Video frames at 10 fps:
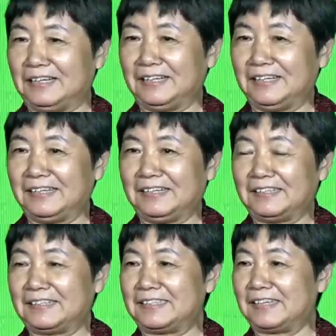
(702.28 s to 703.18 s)
I learn
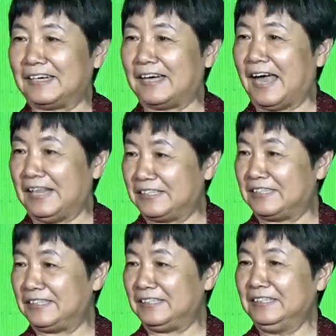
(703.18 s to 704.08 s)
more about these
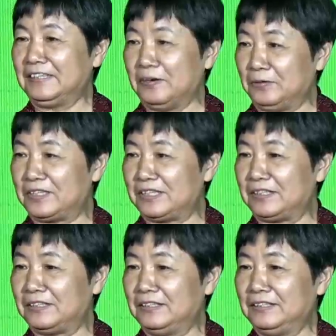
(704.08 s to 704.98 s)
stories,
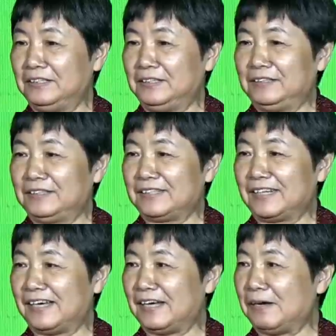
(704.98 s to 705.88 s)
I
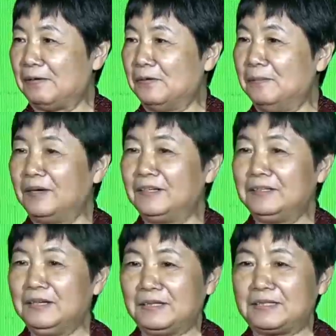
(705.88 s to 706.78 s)
am more
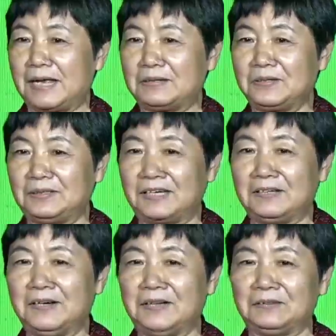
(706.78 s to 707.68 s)
convinced
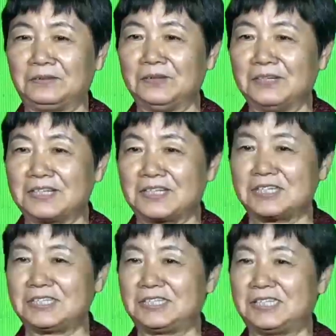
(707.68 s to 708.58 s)
how
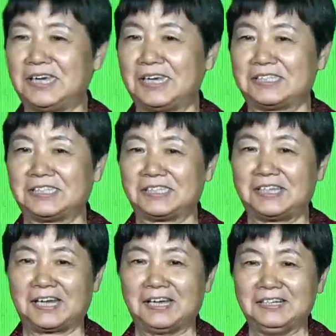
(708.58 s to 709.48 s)
wonderful these
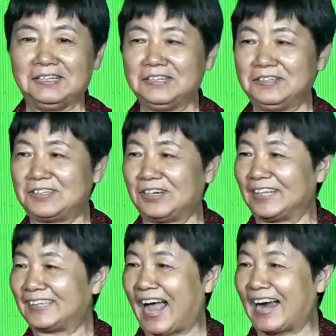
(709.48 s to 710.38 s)
plays are.
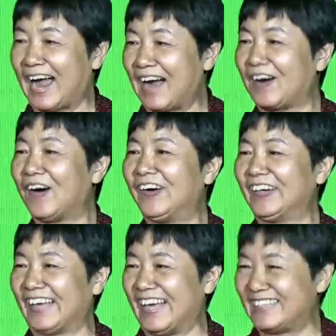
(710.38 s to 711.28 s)

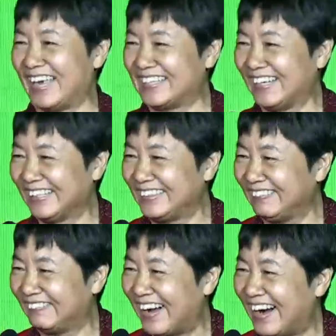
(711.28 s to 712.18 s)
And today in the
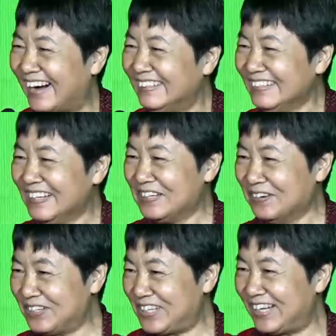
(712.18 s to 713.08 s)
audience we have
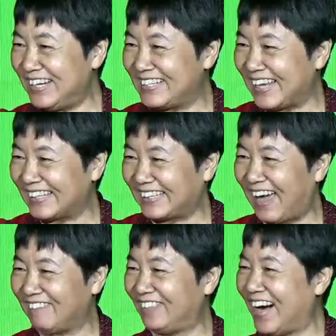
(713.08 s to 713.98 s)
so many great
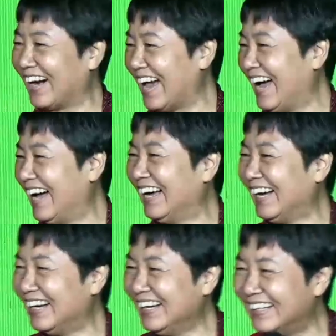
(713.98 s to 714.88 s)
preschool
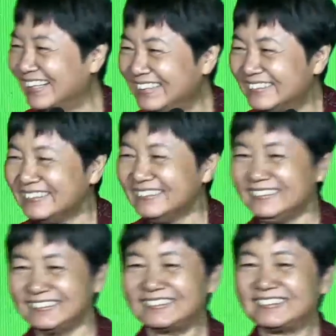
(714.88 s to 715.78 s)
masters like Kong,
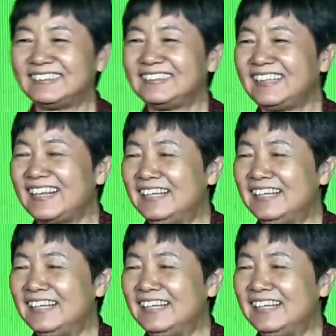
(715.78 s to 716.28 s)
right?